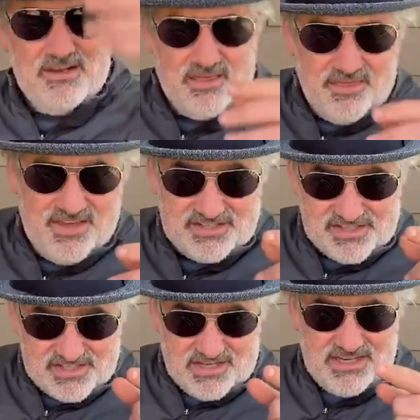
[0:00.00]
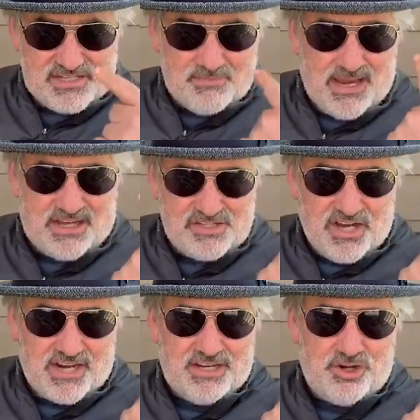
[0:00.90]
this is my
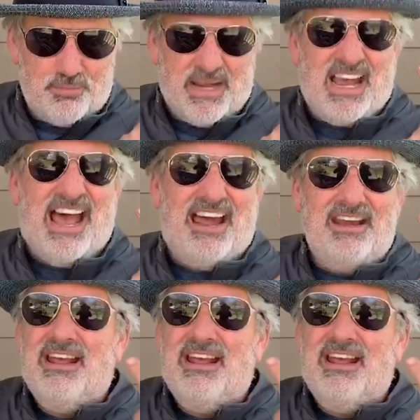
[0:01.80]
Kentucky Derby hat.